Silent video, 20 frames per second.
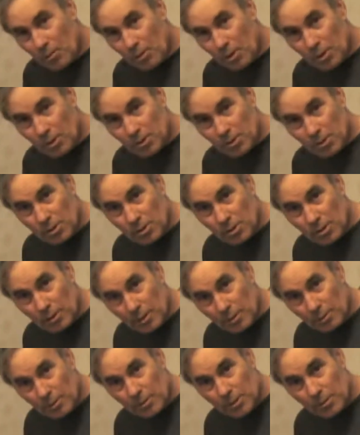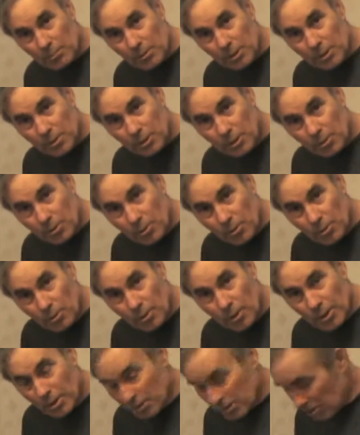whistle, and it was a piece of
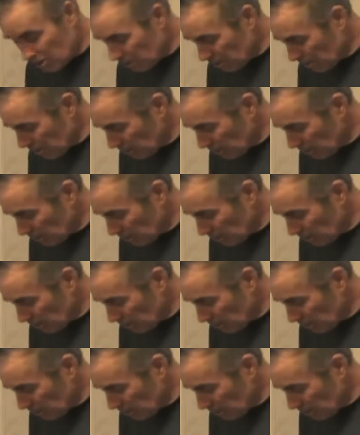2-inch